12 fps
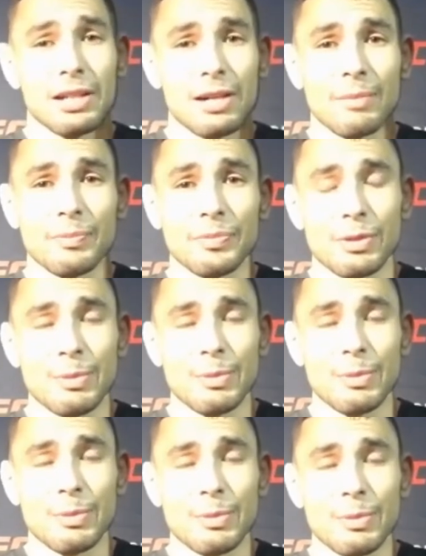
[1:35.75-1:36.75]
Uh, to
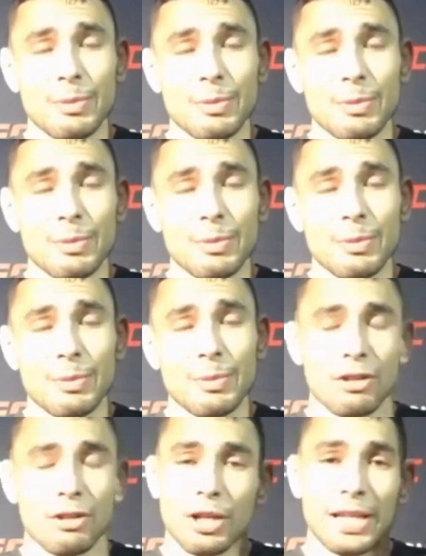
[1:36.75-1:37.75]
me, it doesn't matter if I get,
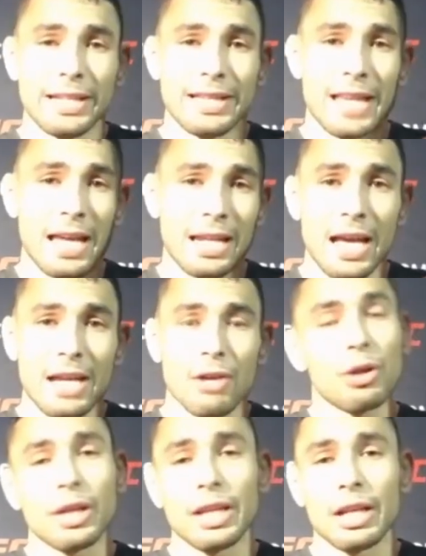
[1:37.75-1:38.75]
you know, get it that night
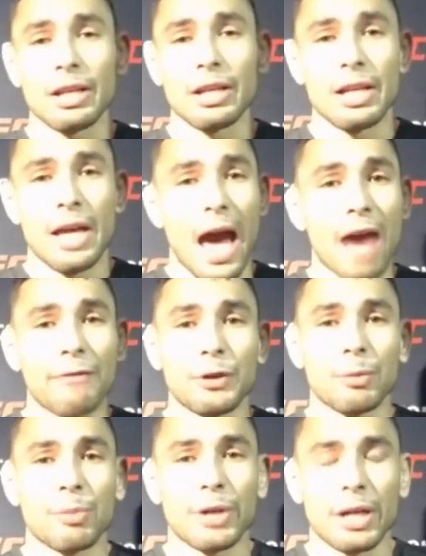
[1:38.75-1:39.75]
or get it
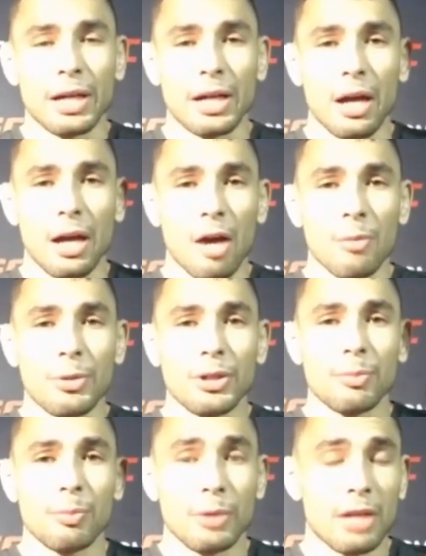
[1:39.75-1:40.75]
after, but uh, I'll
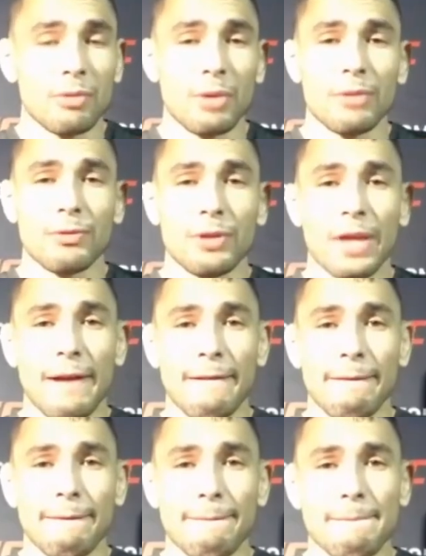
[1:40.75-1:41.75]
be getting ready for that.